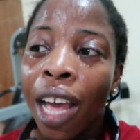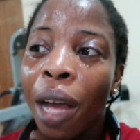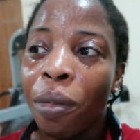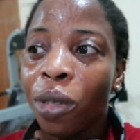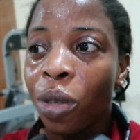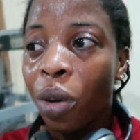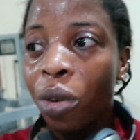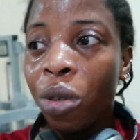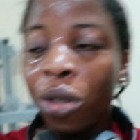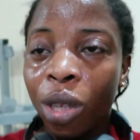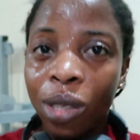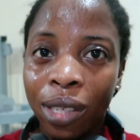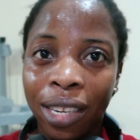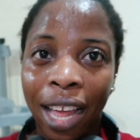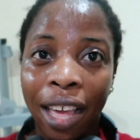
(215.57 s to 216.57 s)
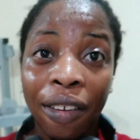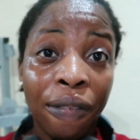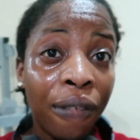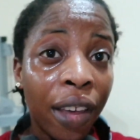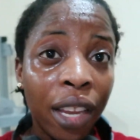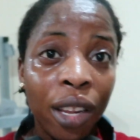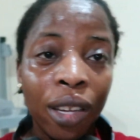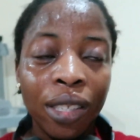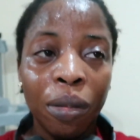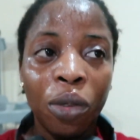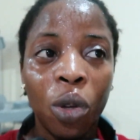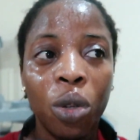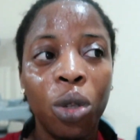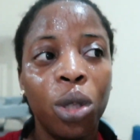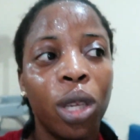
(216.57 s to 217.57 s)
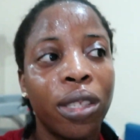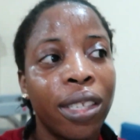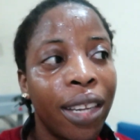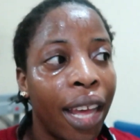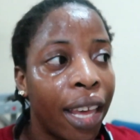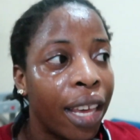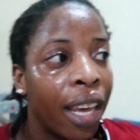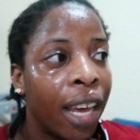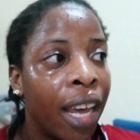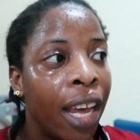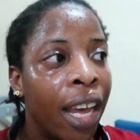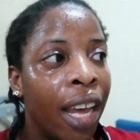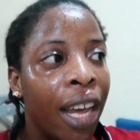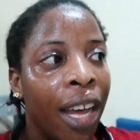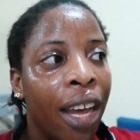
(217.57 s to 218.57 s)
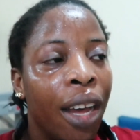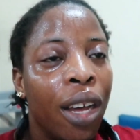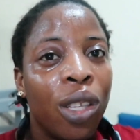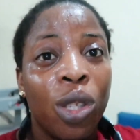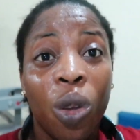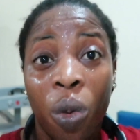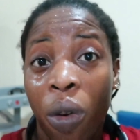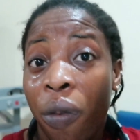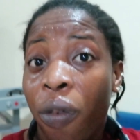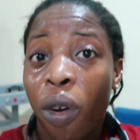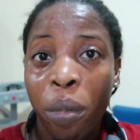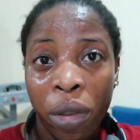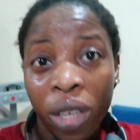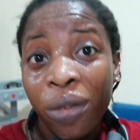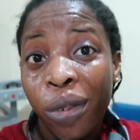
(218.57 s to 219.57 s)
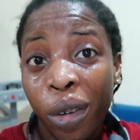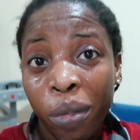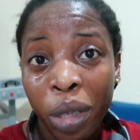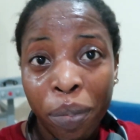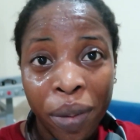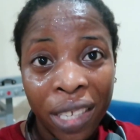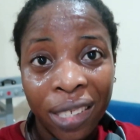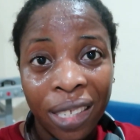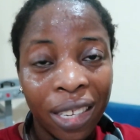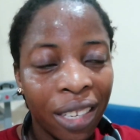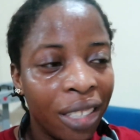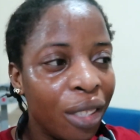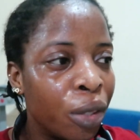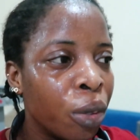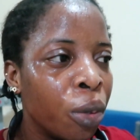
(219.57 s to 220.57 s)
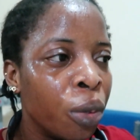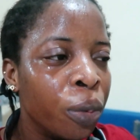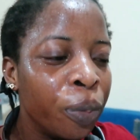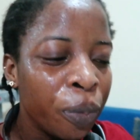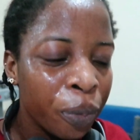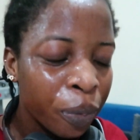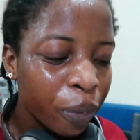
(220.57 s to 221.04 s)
I'm someone who doesn't like failures. I'm someone who doesn't like someone forming for me, basically. So